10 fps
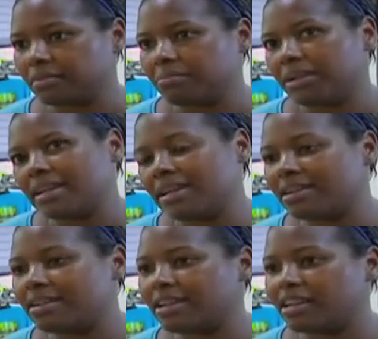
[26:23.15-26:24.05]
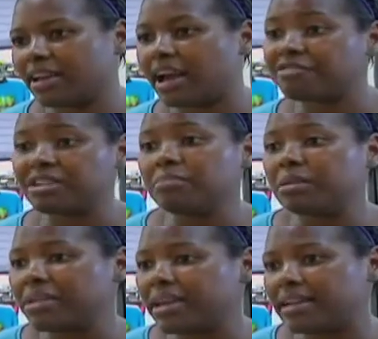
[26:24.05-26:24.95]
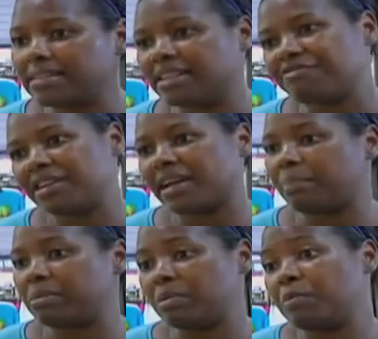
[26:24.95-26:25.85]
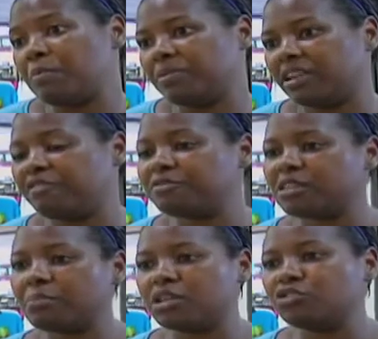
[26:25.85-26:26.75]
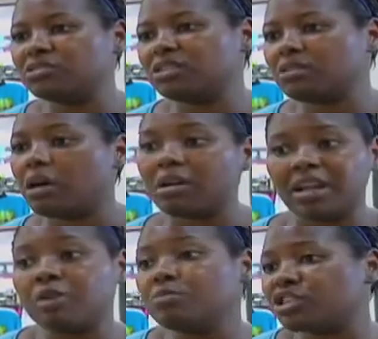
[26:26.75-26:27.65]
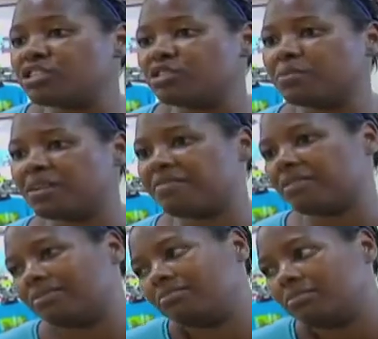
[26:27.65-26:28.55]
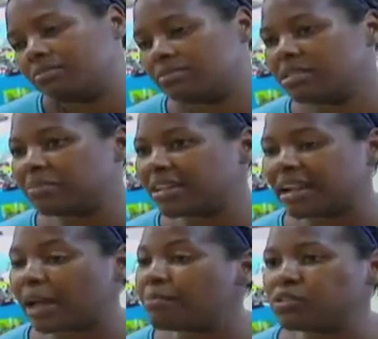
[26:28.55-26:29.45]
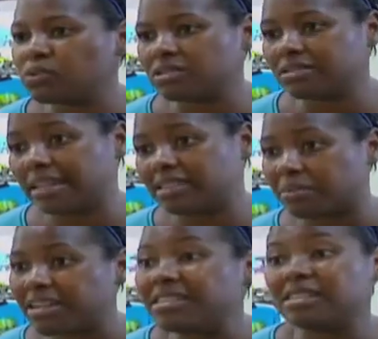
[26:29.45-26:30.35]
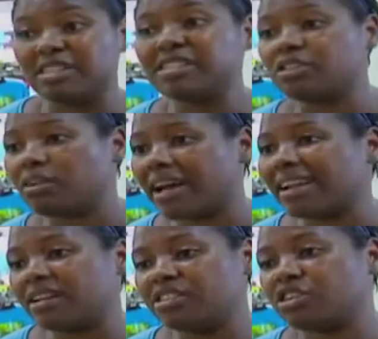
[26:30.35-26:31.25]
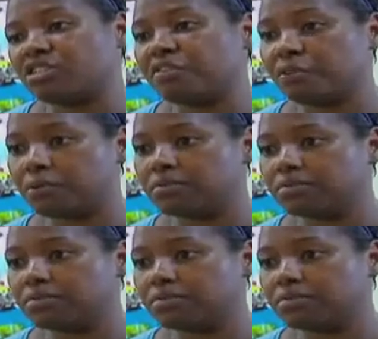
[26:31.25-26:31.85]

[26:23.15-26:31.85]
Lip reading: But at the end of the day, you can't really blame the airlines and you really can't blame the people. If somebody chooses an emergency or whatever, something that can be sorted, that's something needs to sit down and have a discussion for.